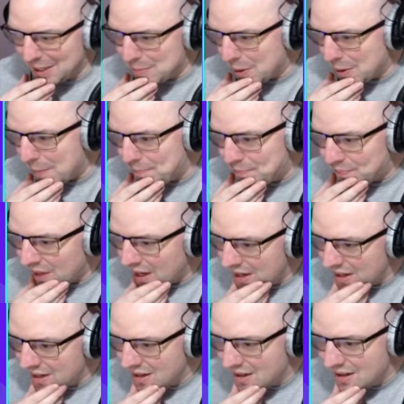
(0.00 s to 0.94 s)
But
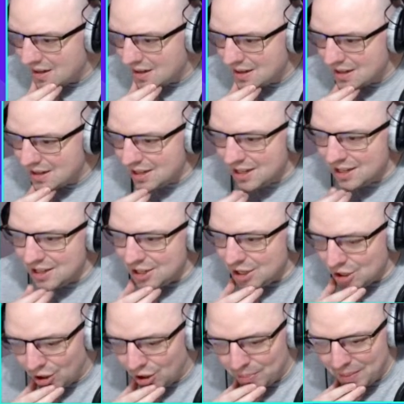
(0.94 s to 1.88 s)

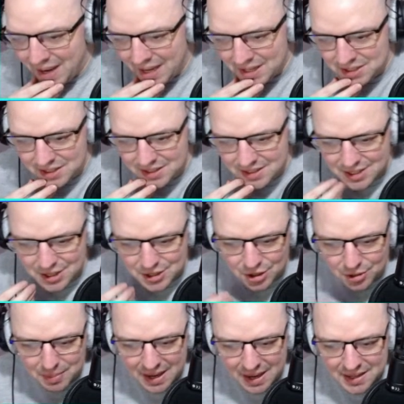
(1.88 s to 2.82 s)
you're not mad. You're
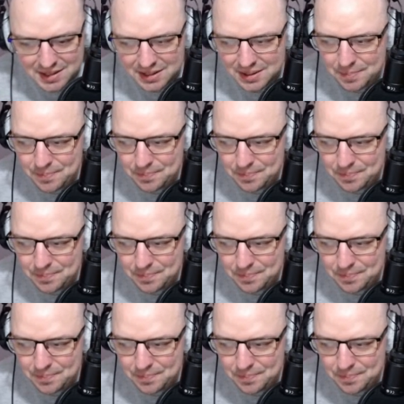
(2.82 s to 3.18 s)
not mad.